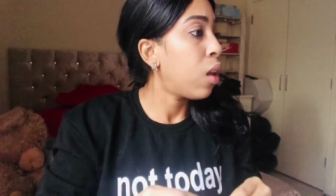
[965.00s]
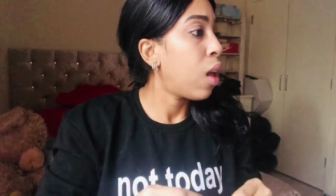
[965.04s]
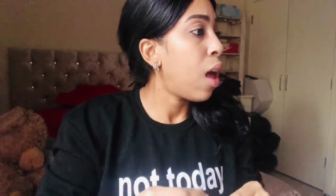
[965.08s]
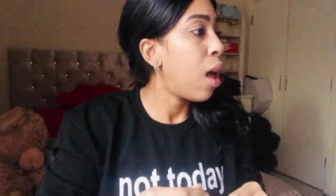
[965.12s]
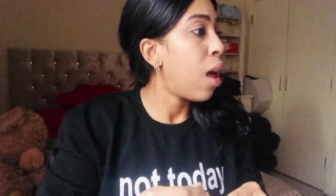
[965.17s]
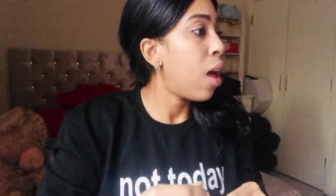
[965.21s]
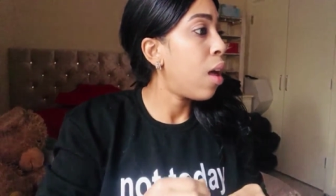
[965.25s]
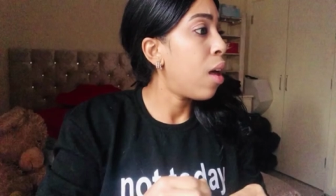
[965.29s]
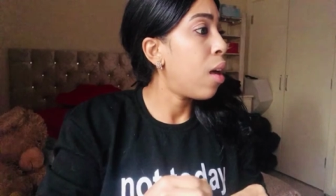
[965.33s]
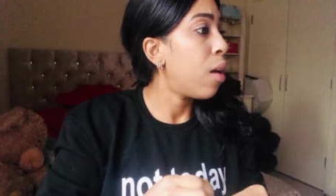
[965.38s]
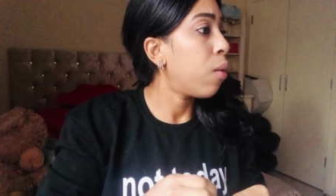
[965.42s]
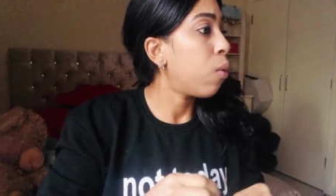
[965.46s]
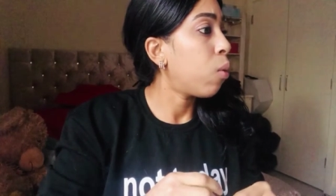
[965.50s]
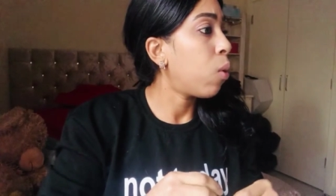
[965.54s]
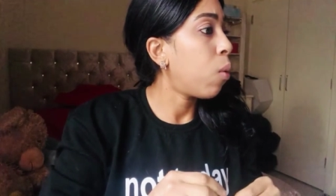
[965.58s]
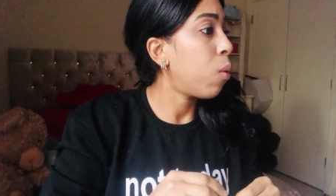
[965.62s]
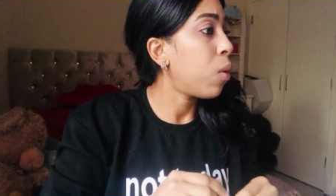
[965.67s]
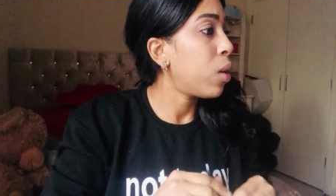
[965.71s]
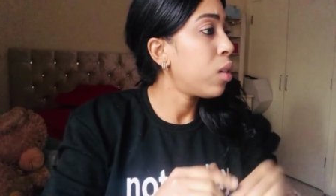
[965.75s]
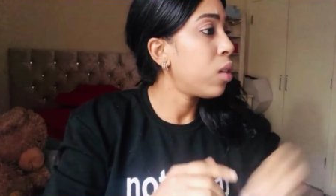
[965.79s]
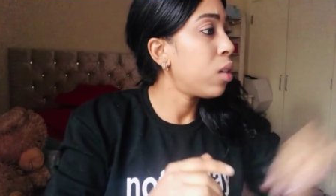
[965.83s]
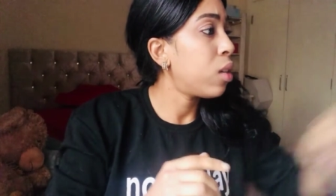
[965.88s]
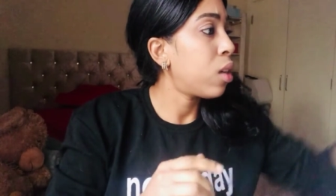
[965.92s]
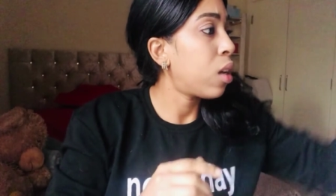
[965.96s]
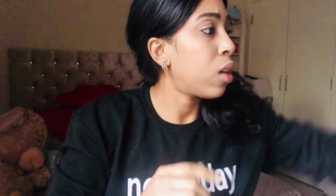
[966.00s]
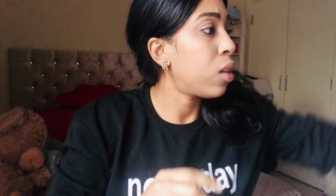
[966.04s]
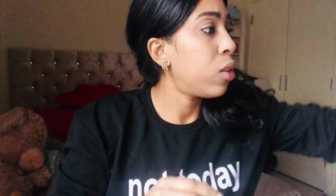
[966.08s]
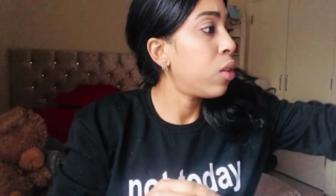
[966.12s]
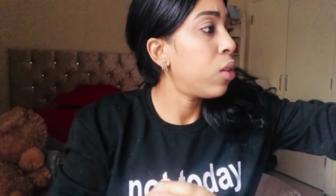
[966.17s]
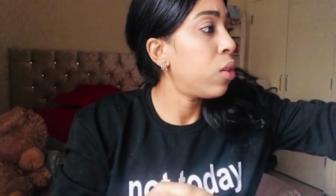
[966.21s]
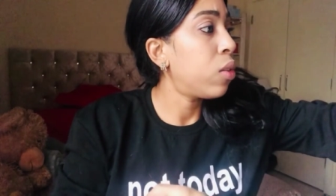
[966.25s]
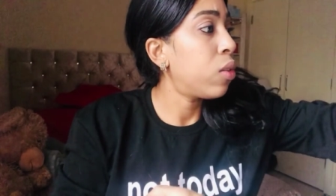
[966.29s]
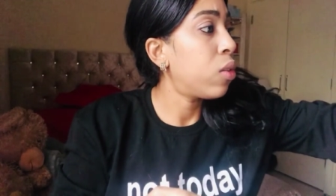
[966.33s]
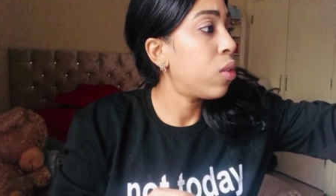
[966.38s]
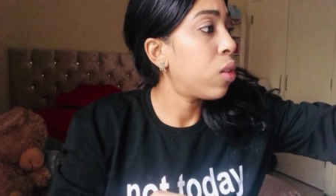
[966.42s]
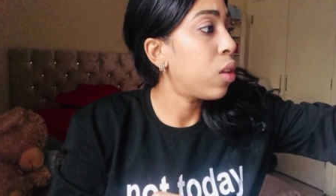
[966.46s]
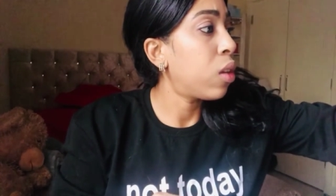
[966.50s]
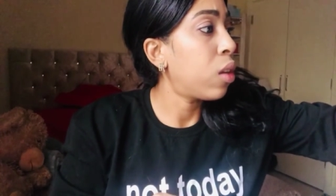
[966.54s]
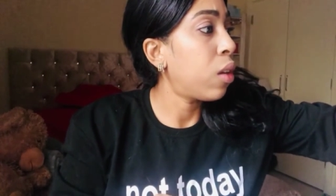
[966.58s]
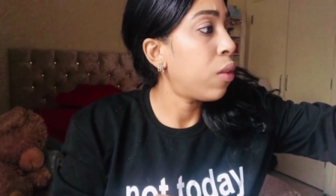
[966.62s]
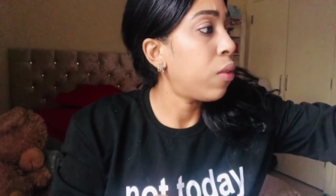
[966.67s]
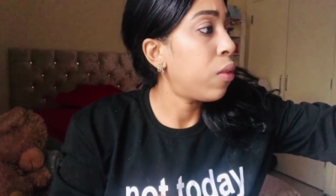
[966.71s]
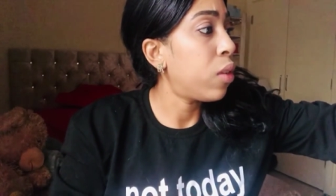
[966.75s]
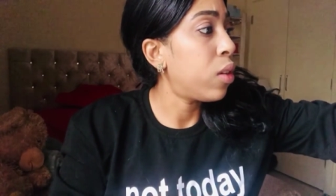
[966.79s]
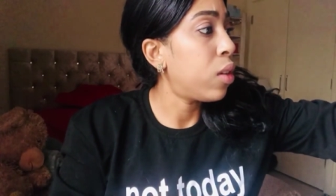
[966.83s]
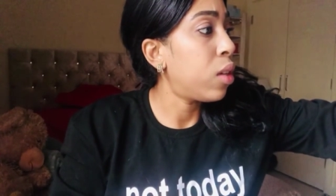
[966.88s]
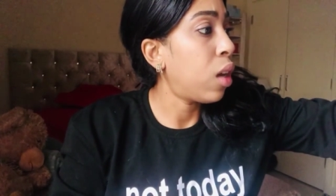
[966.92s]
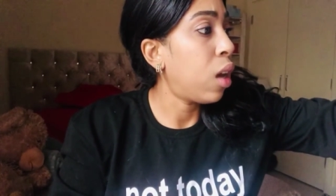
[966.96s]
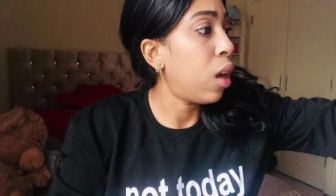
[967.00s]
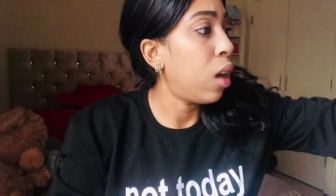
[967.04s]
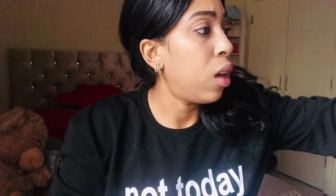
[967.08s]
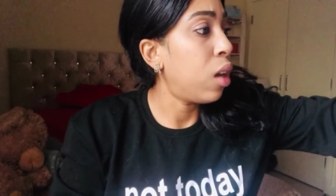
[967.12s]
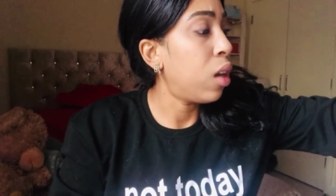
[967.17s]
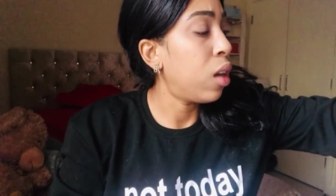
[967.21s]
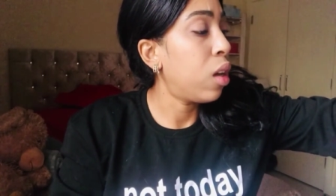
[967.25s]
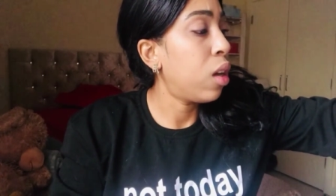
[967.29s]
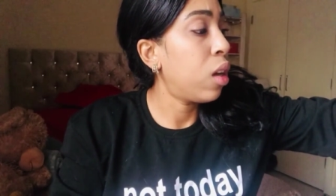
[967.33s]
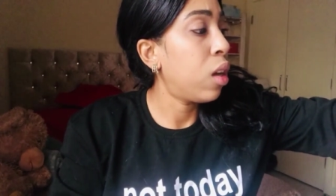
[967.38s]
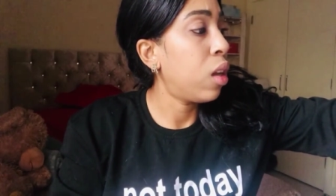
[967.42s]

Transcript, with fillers: um, what one did I use the other day?